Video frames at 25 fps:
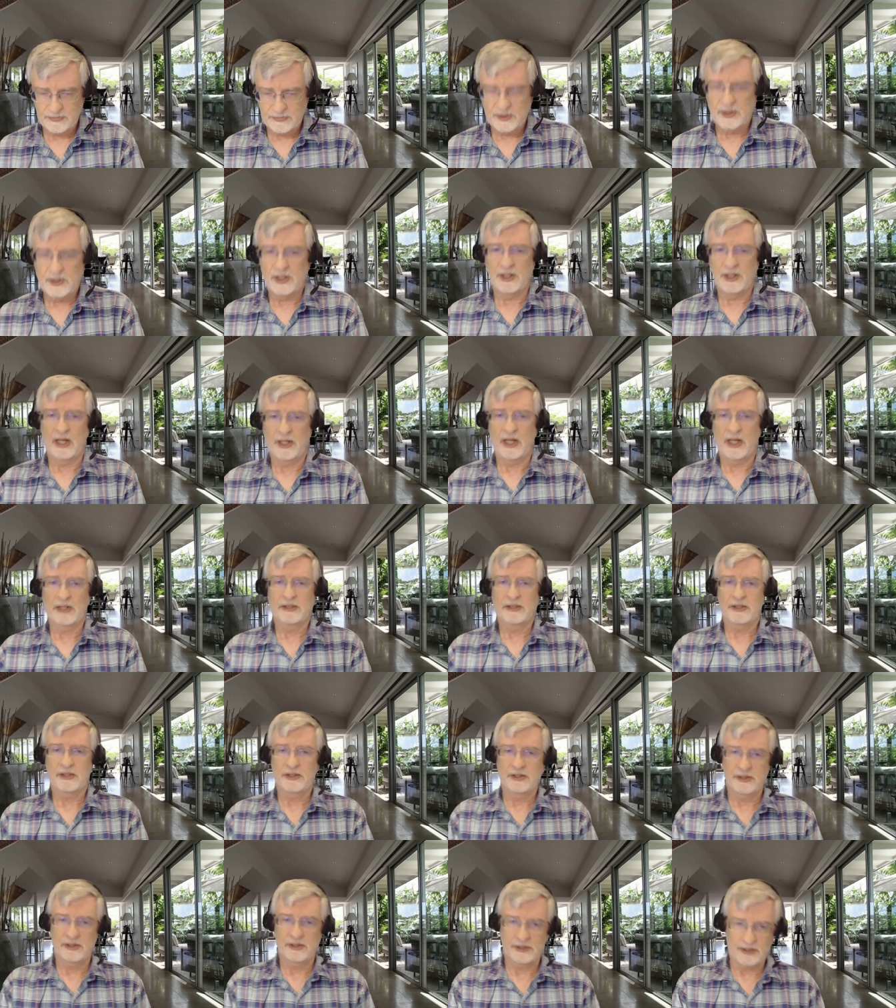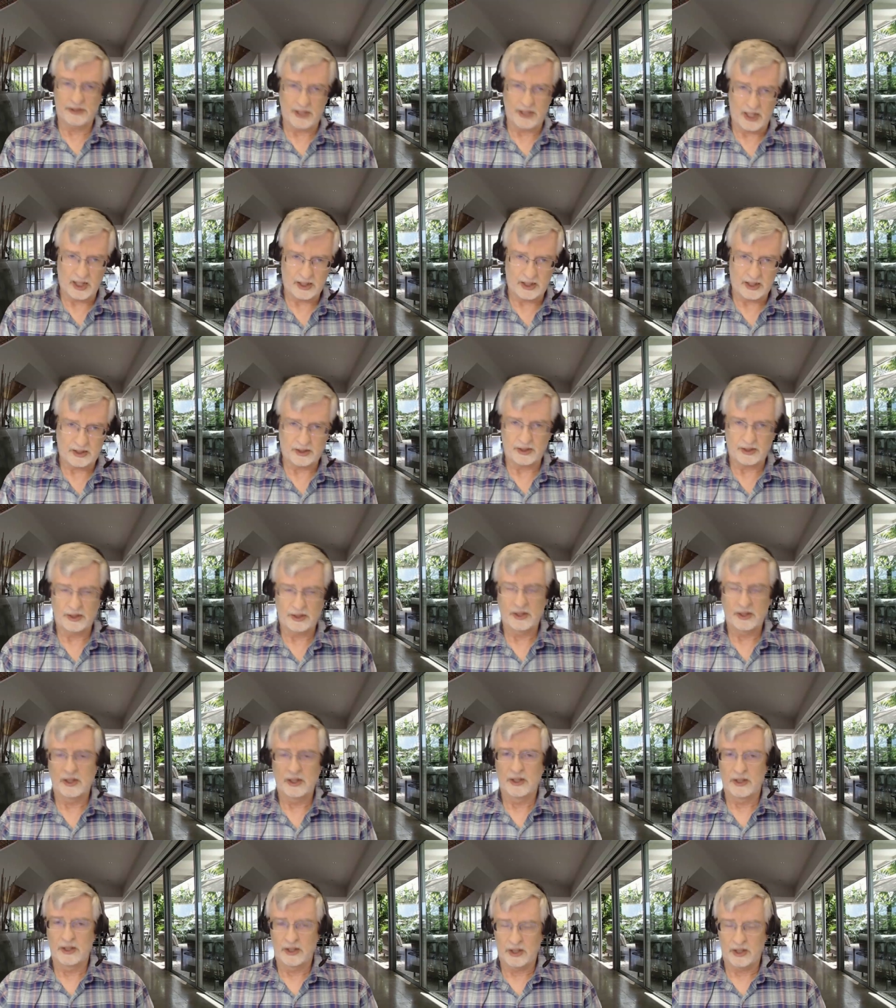And that's exactly
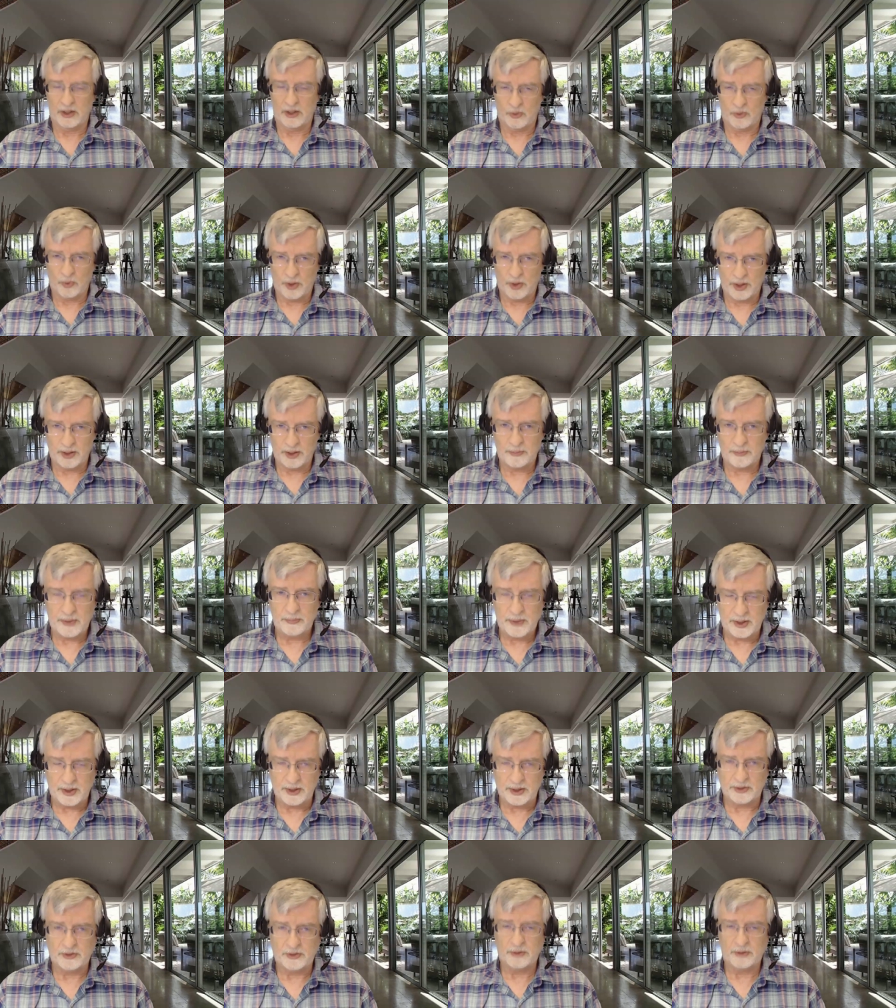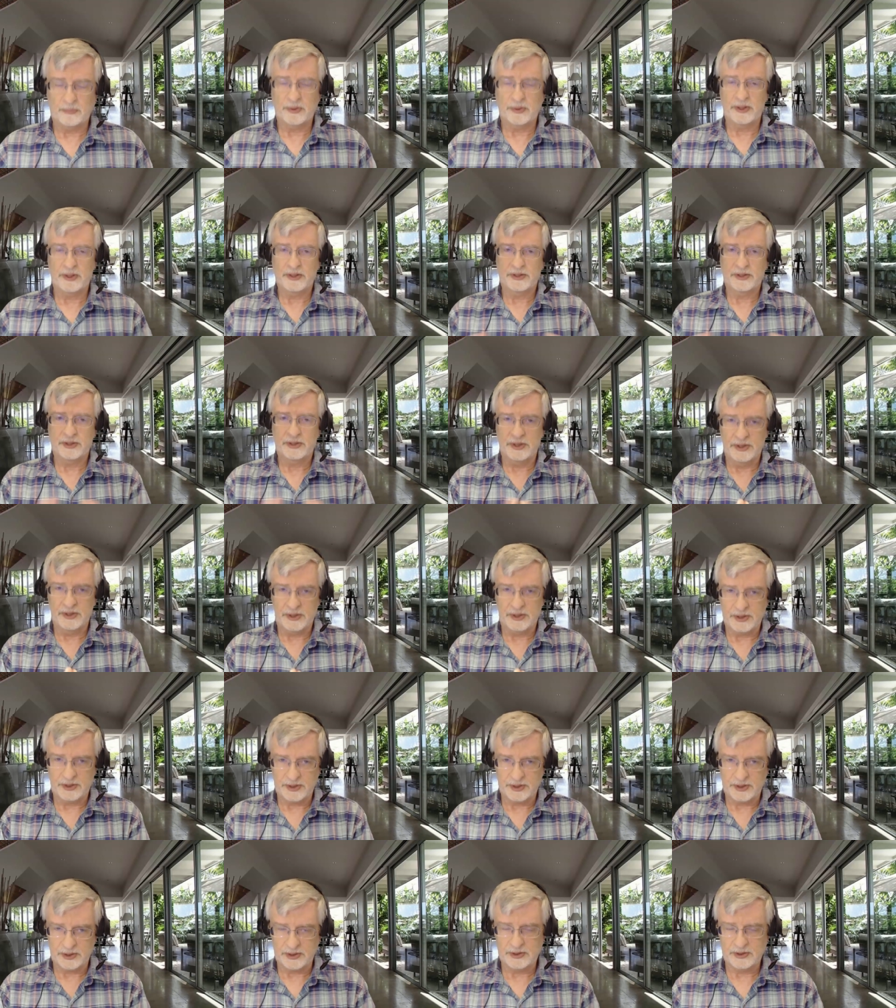what it means to bring
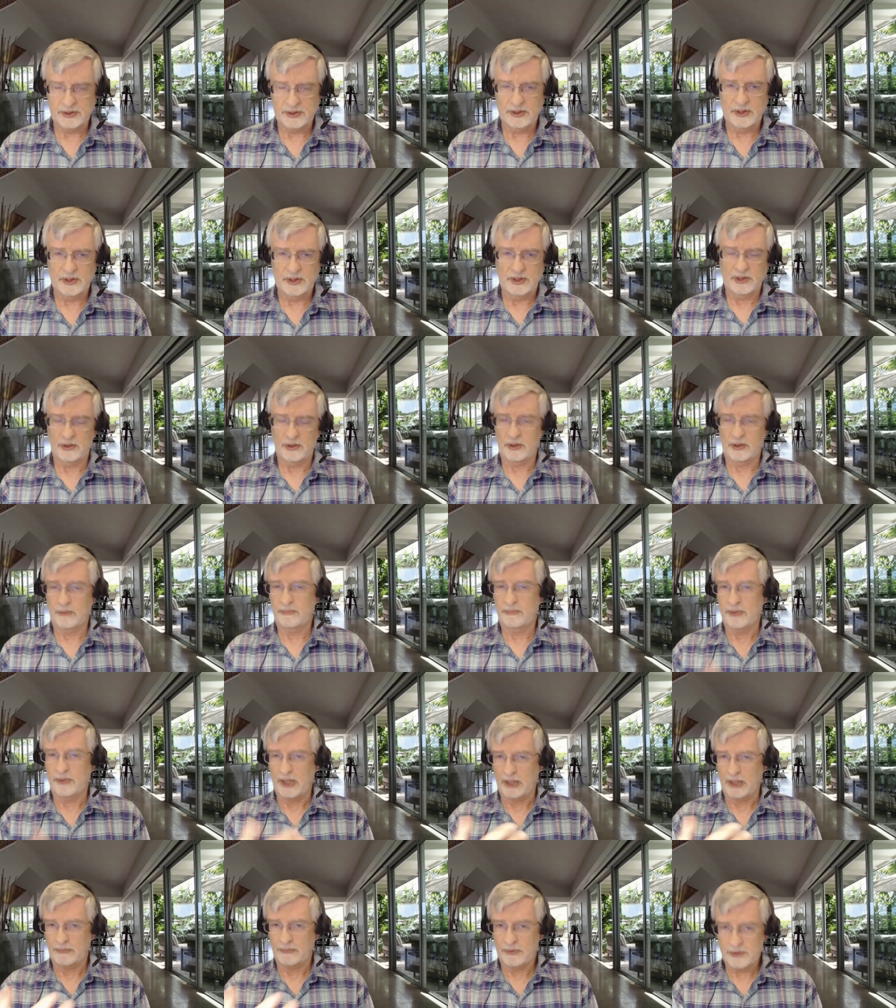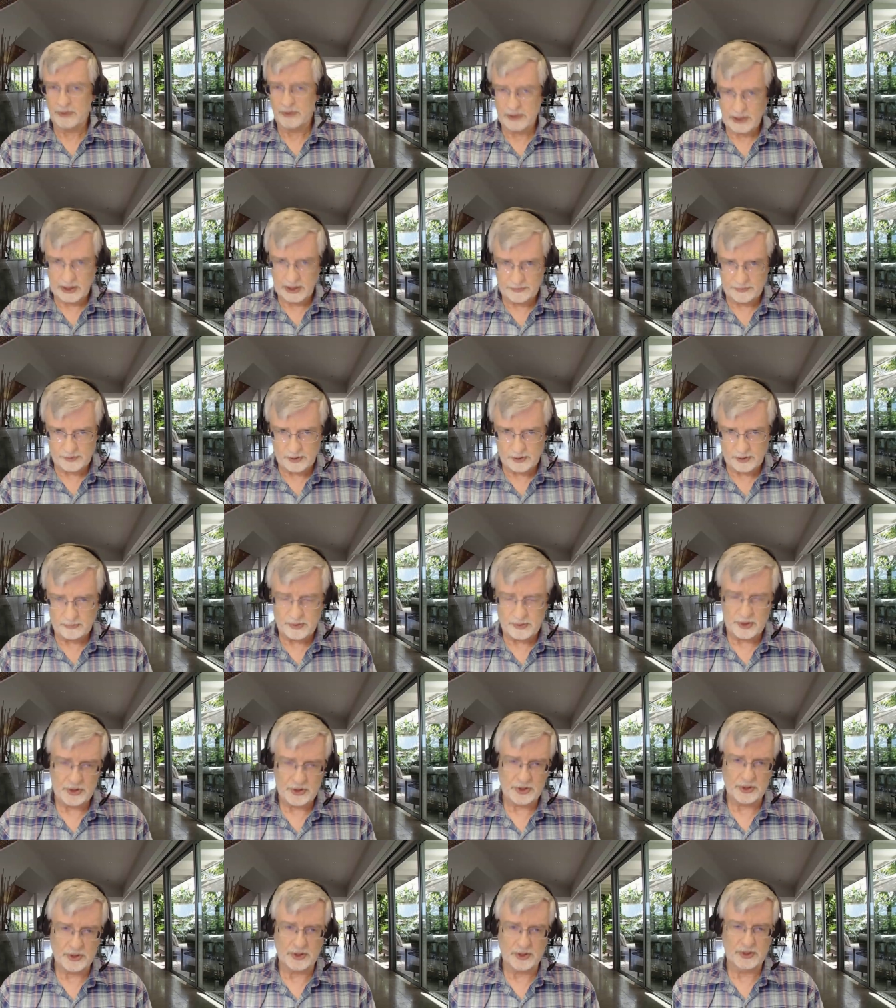synthesis. The Bible even
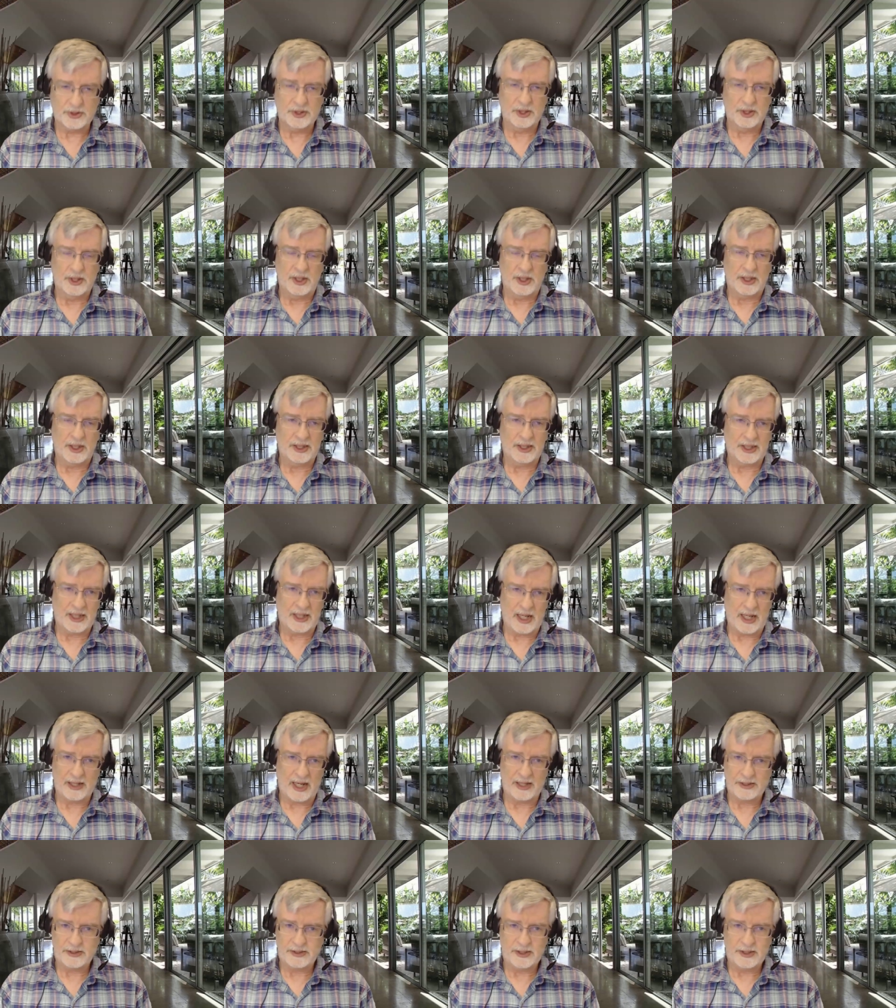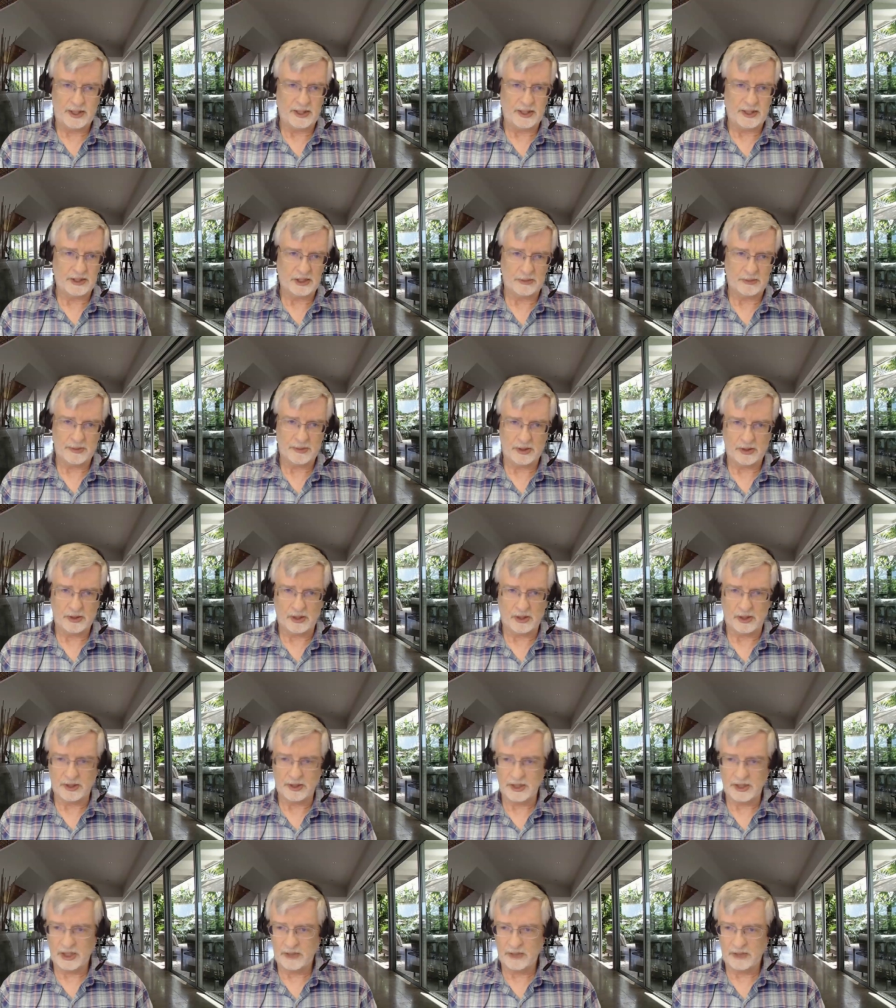mentions in the last days they'll be
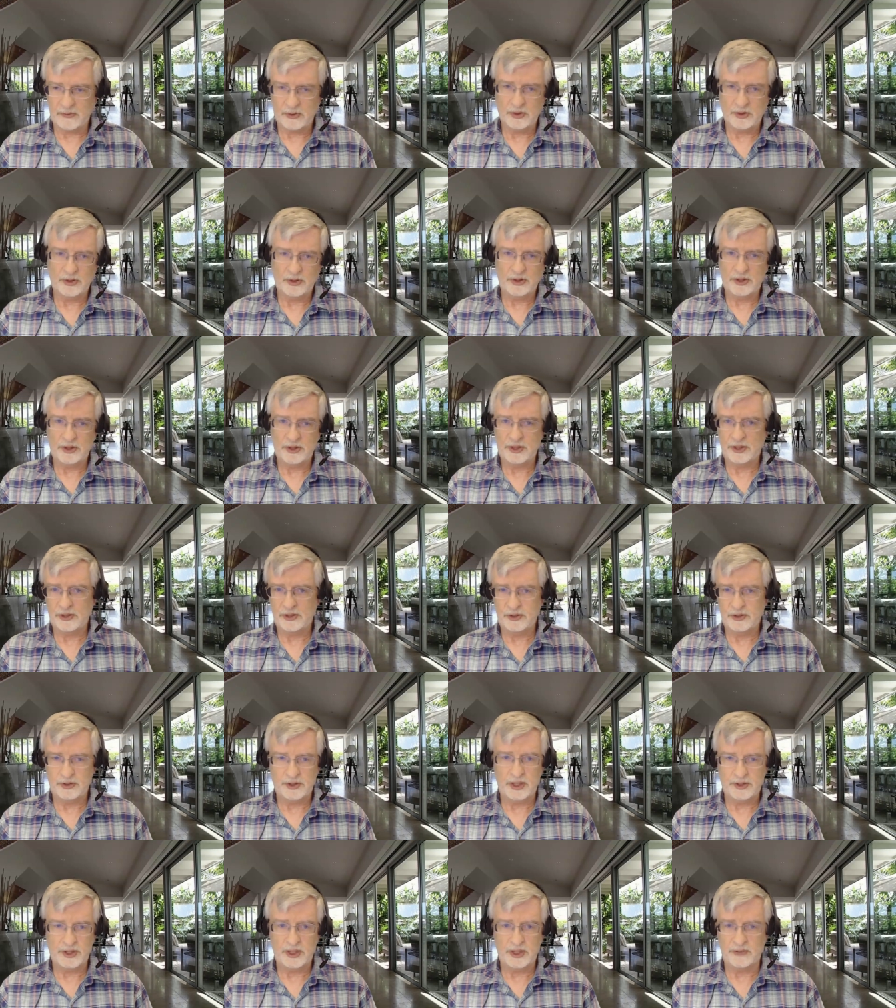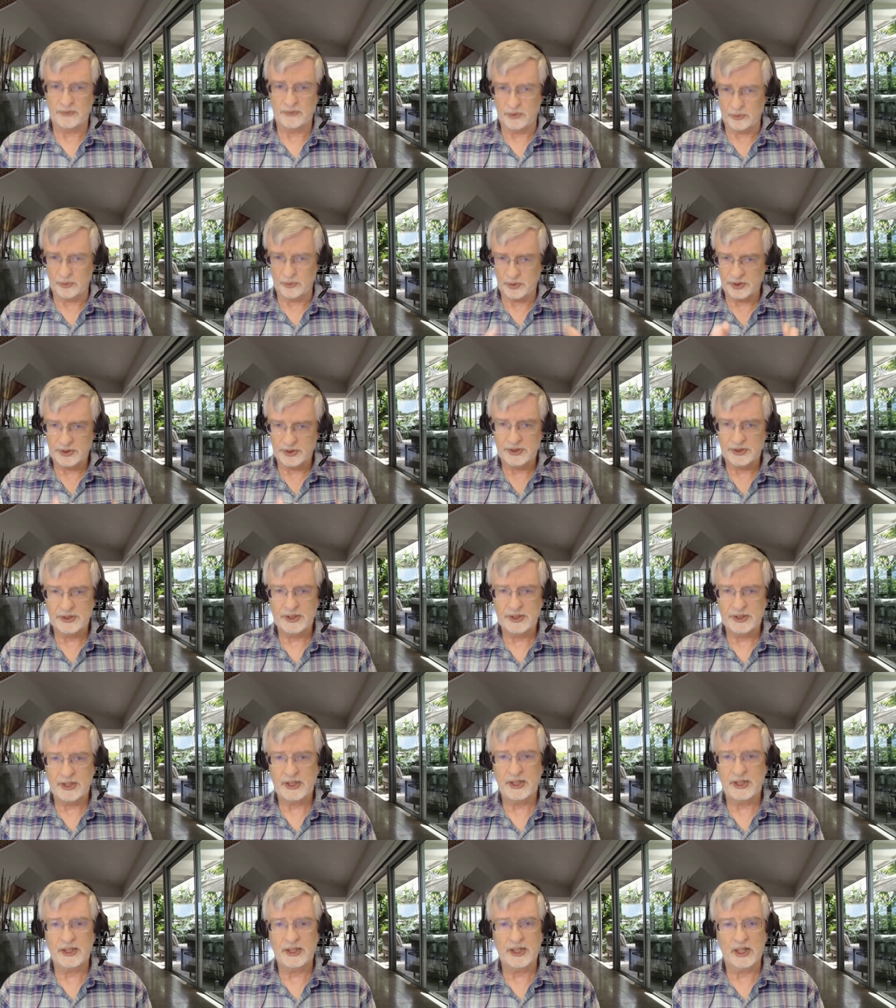called evil good and good evil. We're
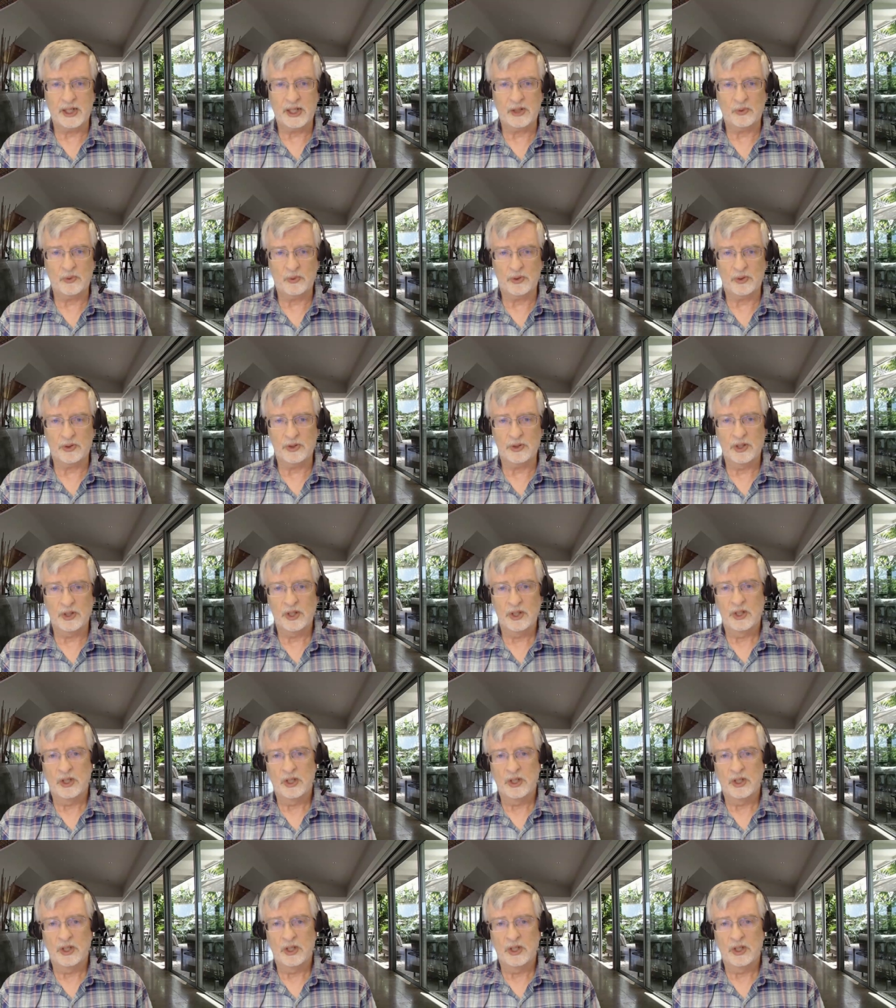seeing that world.